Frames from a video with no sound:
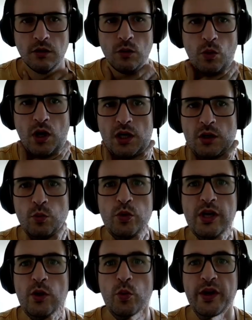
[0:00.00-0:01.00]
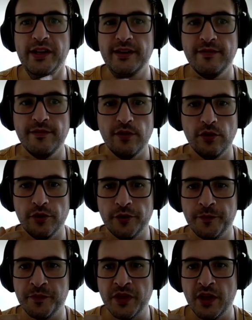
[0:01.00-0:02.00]
while we are waiting
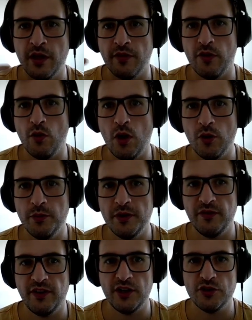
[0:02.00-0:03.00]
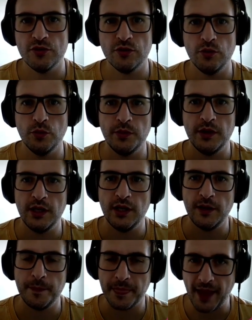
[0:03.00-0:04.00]
for the OAuth verification to
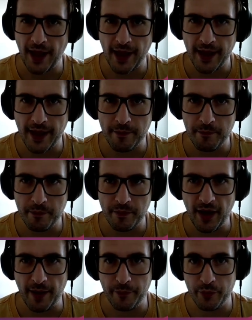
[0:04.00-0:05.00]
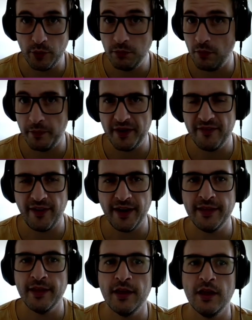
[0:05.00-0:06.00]
be approved or
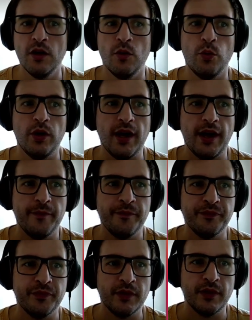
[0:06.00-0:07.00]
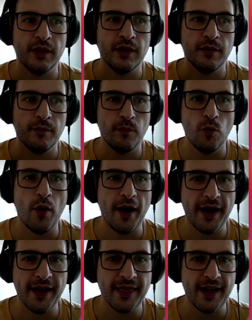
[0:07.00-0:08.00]
verified, we can move
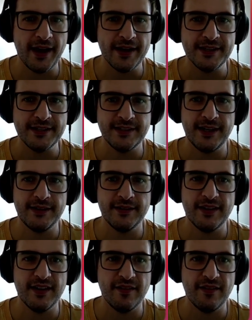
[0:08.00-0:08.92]
ahead and start